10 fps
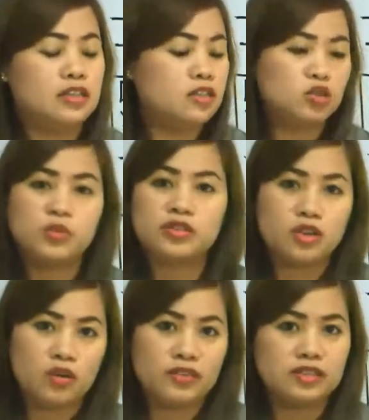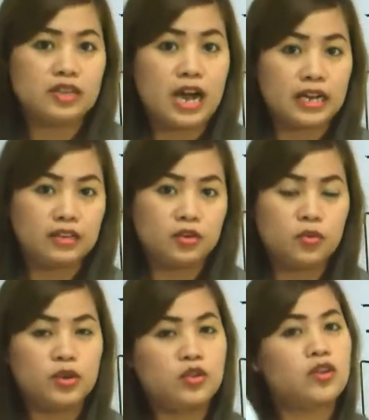This will serve as a guide
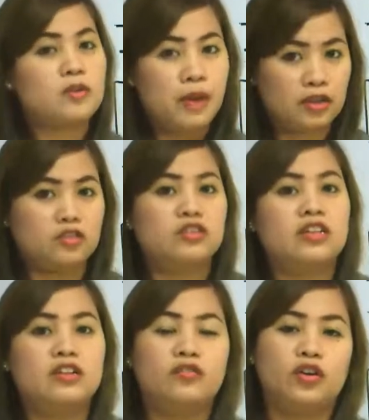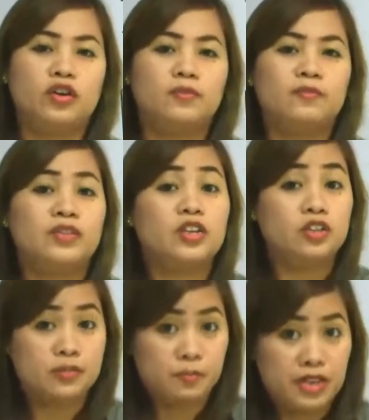when you are about to deliver
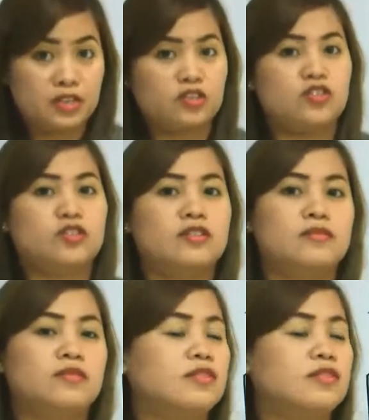your speech.